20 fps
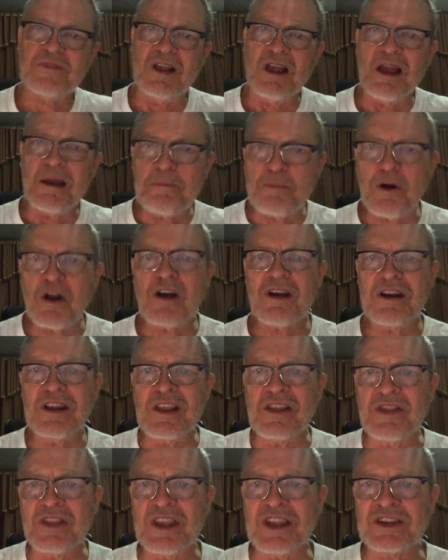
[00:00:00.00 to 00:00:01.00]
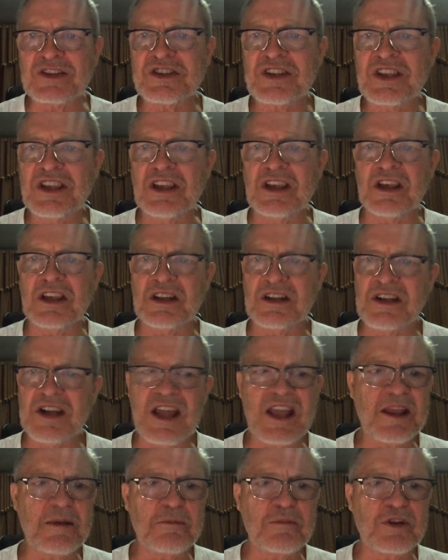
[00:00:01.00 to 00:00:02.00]
I brought in this kid
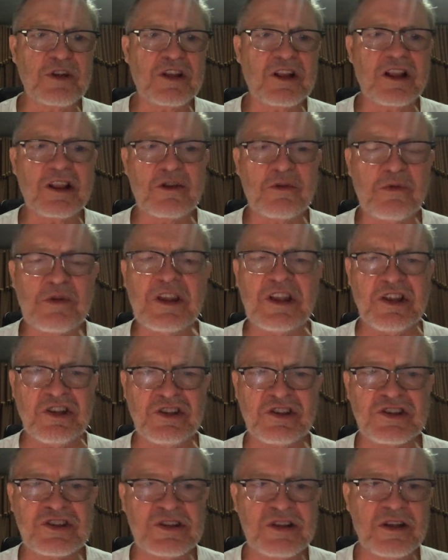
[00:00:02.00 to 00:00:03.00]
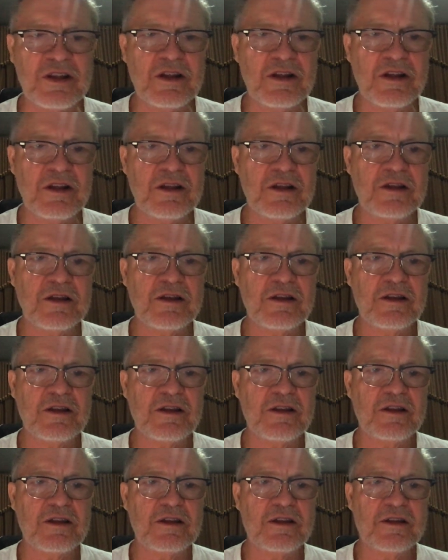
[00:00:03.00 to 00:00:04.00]
named Clarice.
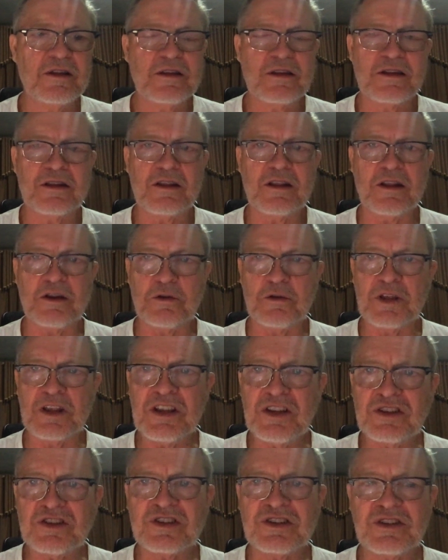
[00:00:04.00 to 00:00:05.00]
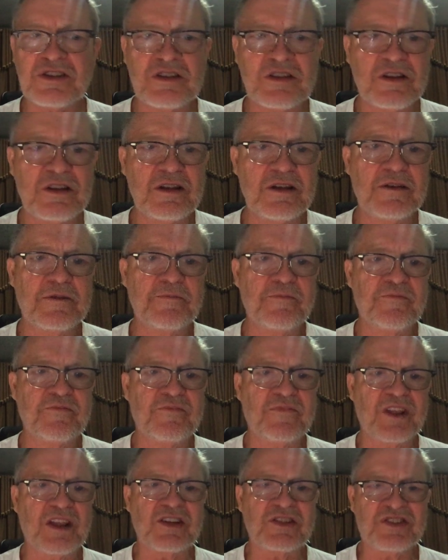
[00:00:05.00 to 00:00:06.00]
Clarice?
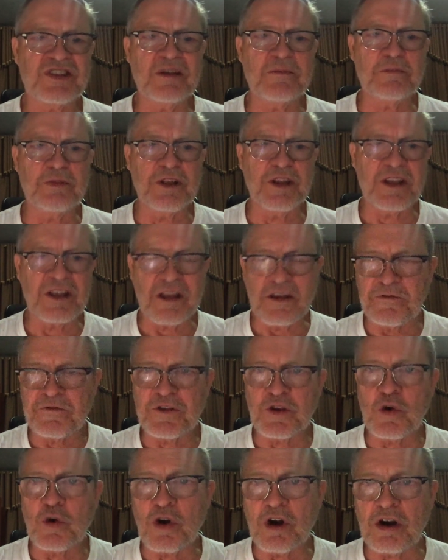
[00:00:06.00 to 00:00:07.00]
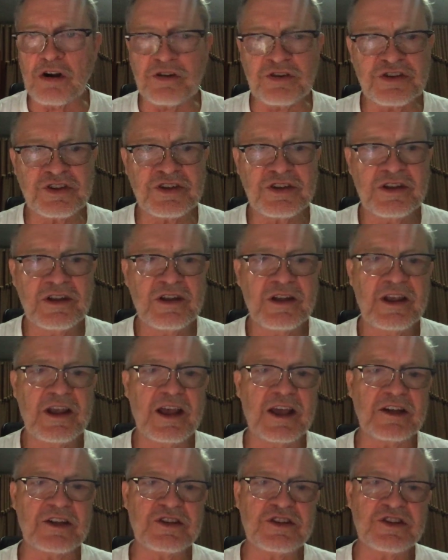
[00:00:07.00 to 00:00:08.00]
A sibling of yours,
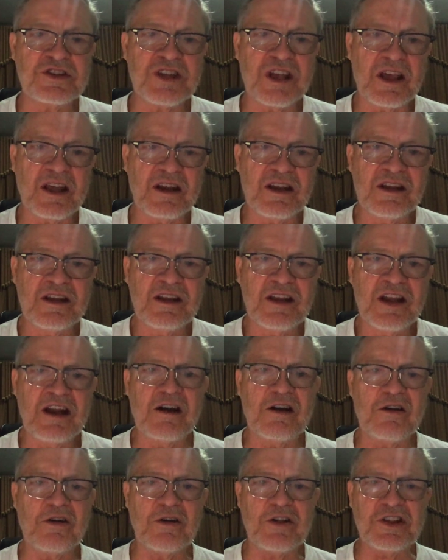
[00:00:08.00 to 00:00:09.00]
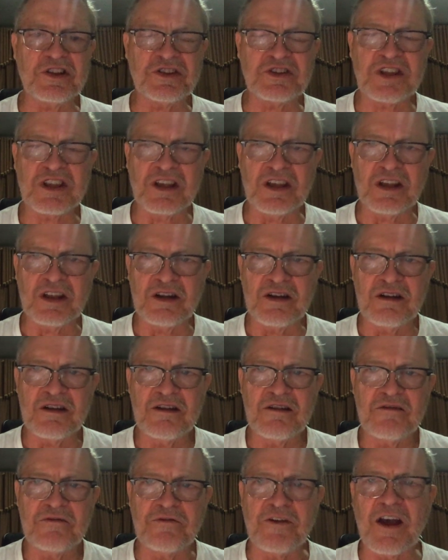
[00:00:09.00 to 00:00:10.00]
Hedge said. Aries kid.
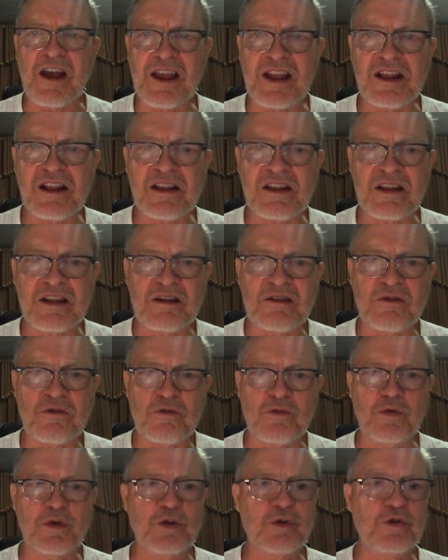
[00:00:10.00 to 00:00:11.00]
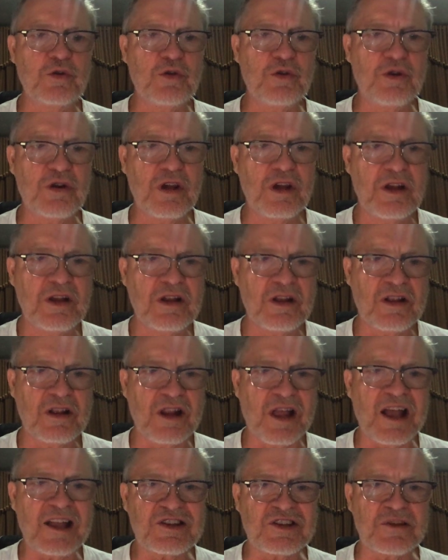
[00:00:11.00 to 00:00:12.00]
Violent, rude,
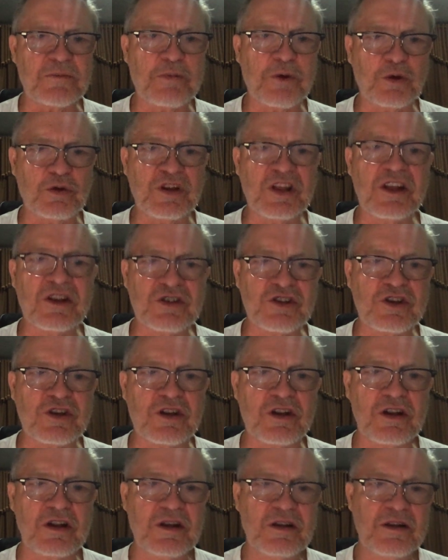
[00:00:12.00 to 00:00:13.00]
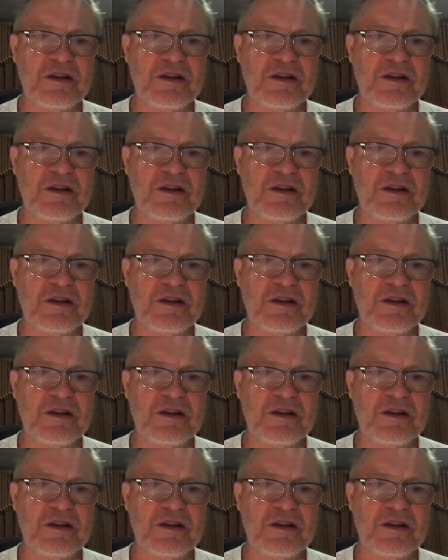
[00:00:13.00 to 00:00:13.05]
lots of potential.